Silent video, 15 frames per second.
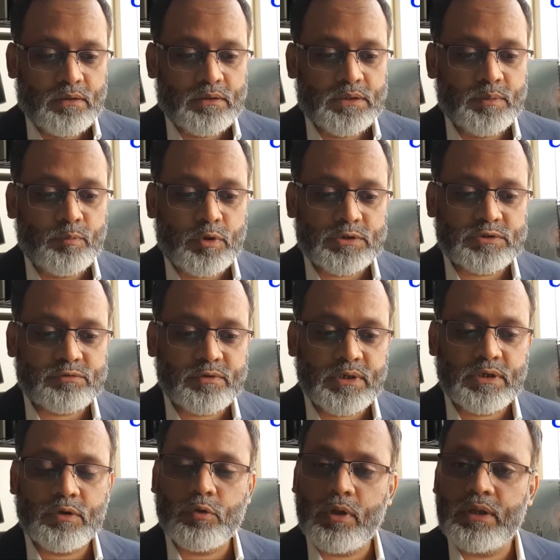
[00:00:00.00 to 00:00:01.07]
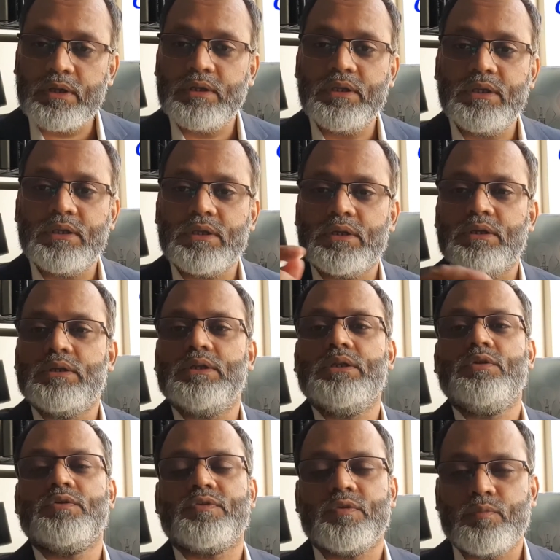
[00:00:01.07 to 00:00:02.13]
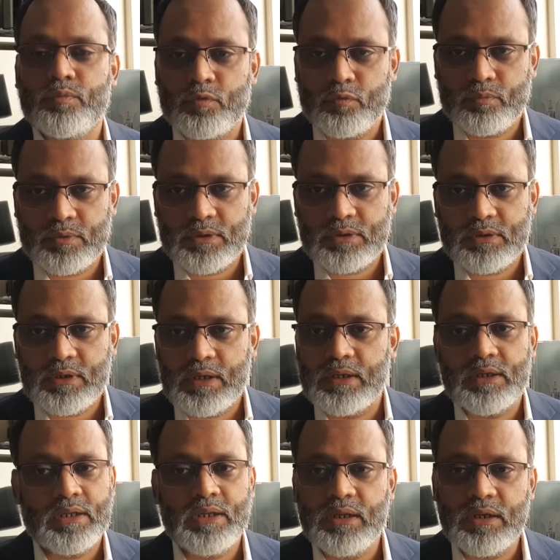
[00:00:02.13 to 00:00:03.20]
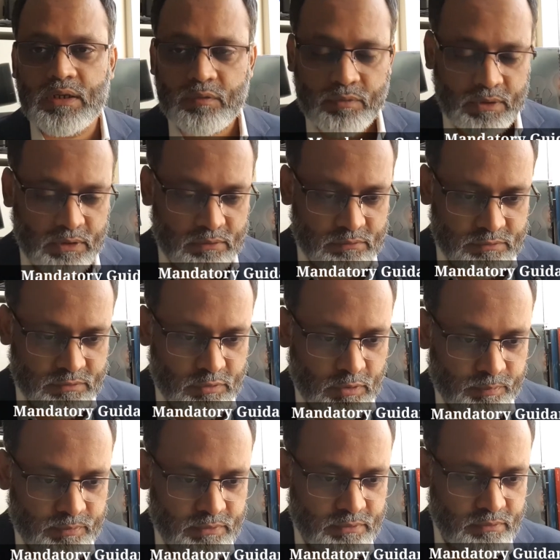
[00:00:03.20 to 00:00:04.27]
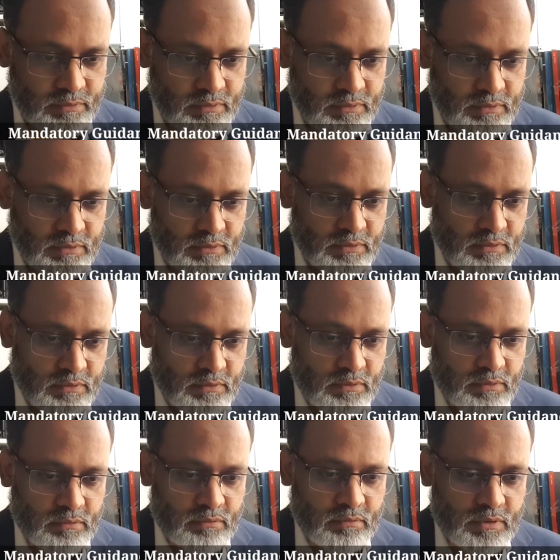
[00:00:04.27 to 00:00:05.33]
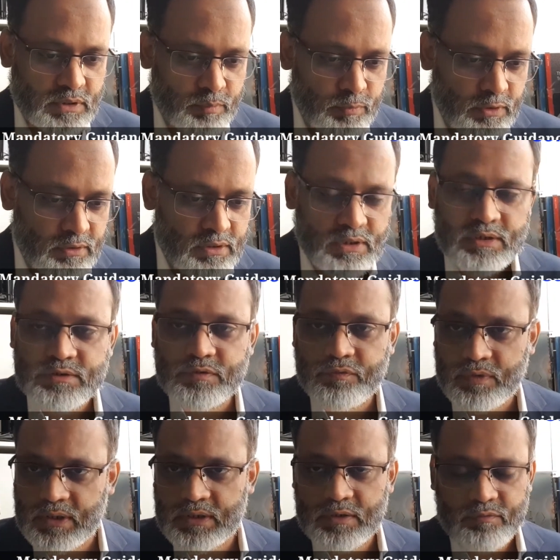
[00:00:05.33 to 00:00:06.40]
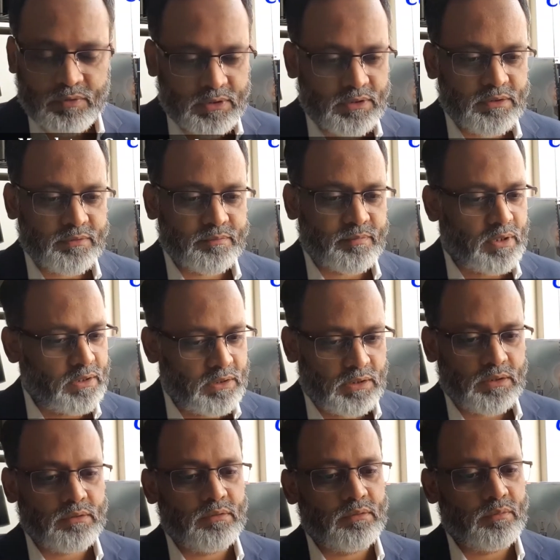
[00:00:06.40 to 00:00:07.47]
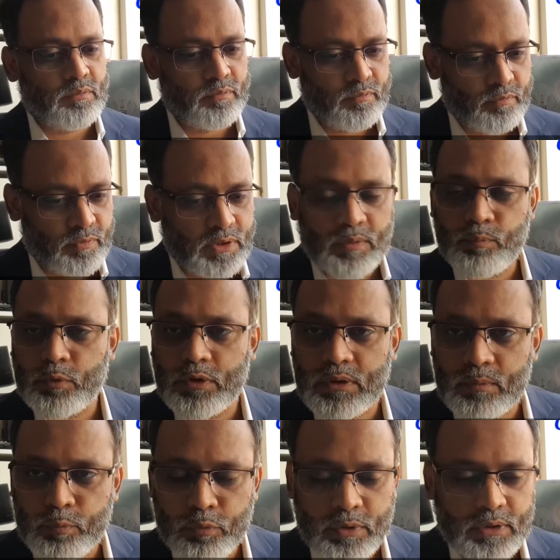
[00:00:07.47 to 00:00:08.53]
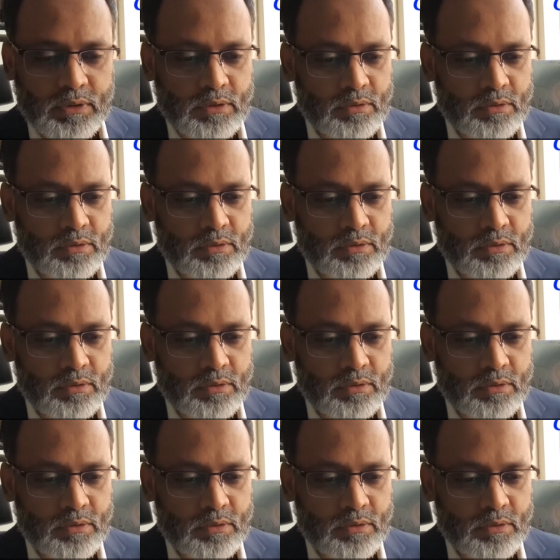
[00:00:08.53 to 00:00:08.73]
Demonstrate quality and continuous improvement. Learning never stops. Communicates effectively. Again, very important point.